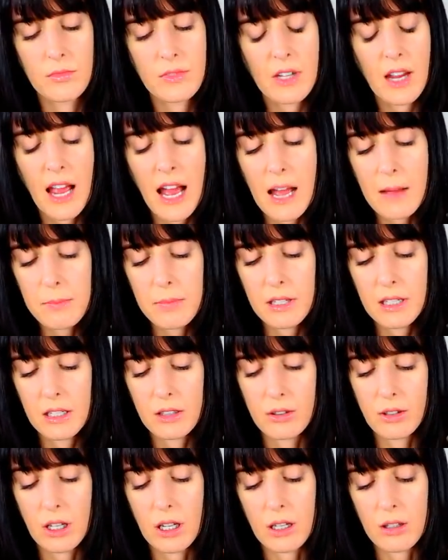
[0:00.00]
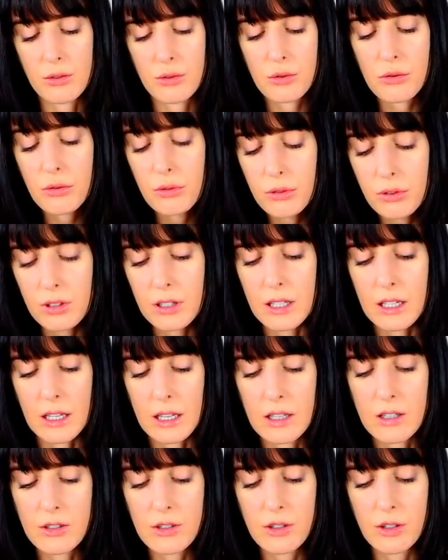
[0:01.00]
tapping truly
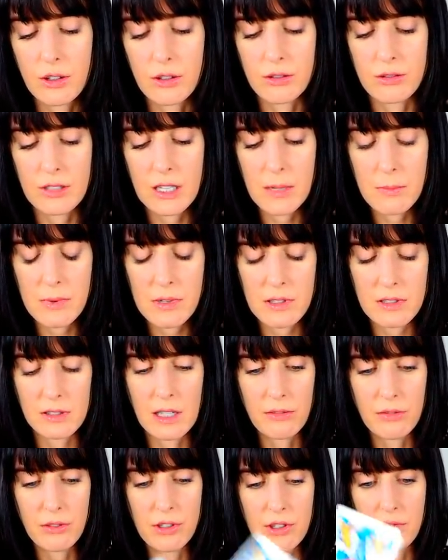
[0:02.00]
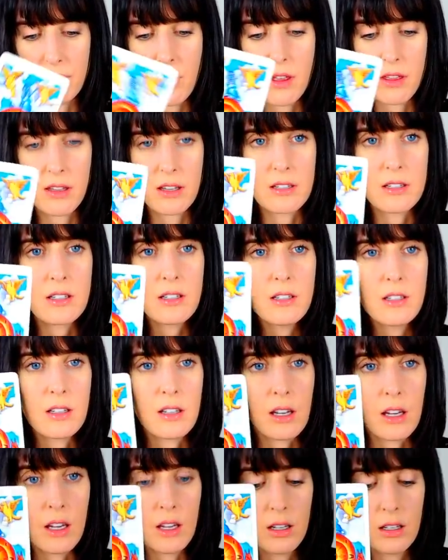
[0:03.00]
into your deepest levels of
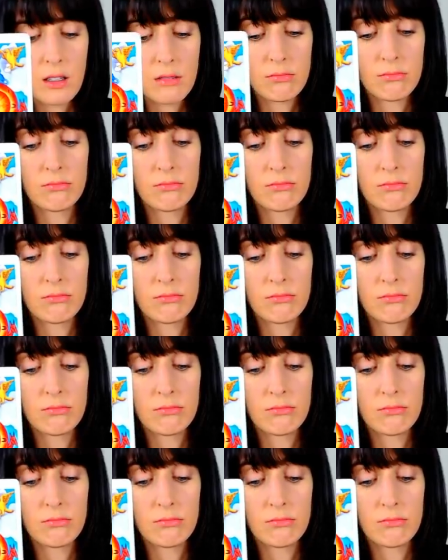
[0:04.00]
authenticity.